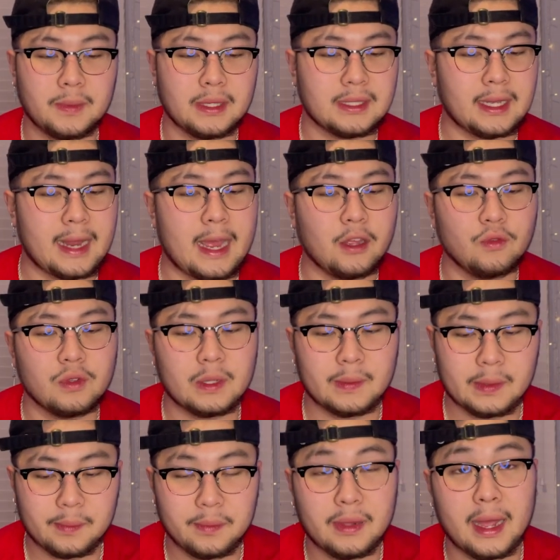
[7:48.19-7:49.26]
But it's like I don't
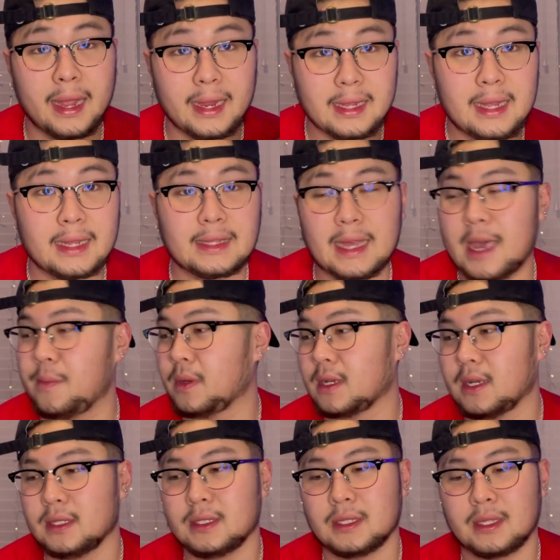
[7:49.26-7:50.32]
really be playing like that
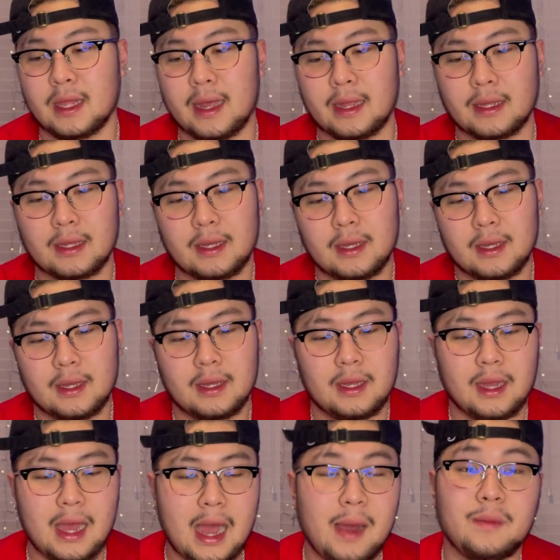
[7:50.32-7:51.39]
because it's like
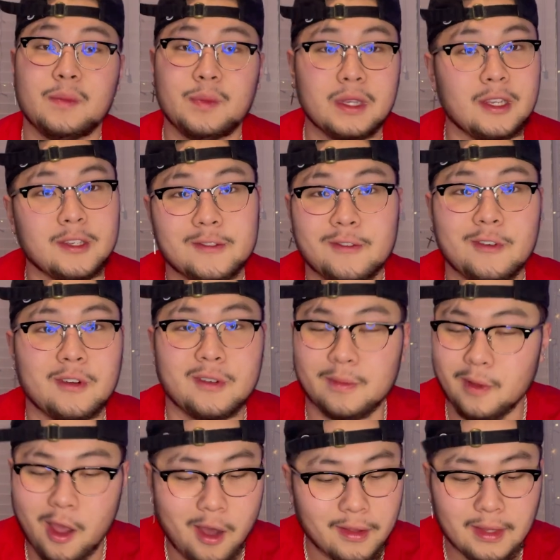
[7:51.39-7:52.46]
I'm P S four
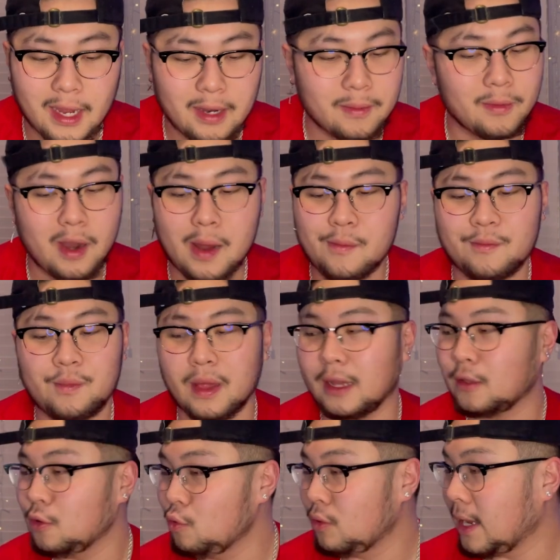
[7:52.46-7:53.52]
all day, bro. I'm playing
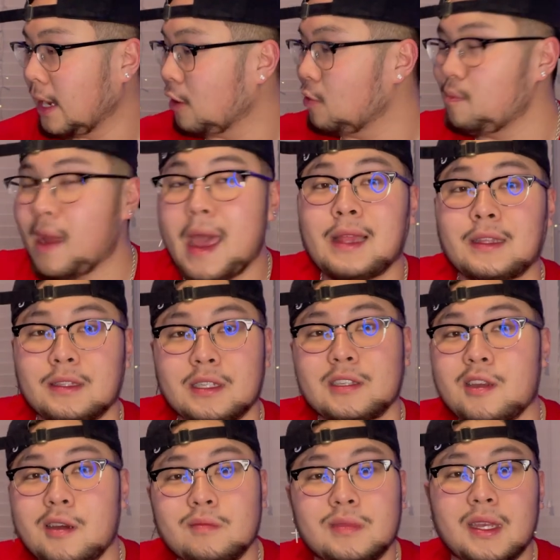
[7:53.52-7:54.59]
two K or Madden, you
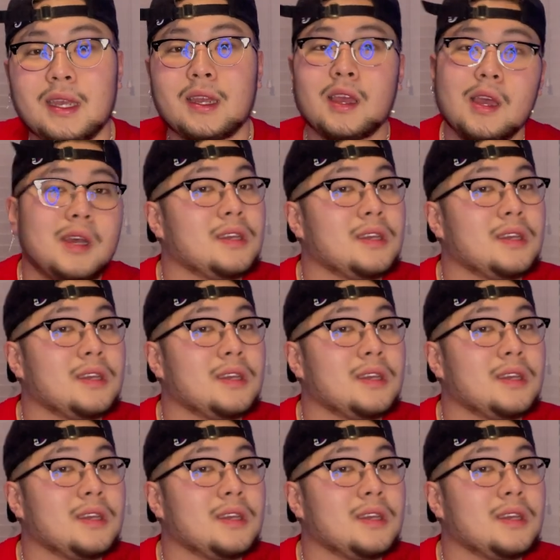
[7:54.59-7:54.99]
know what I'm saying?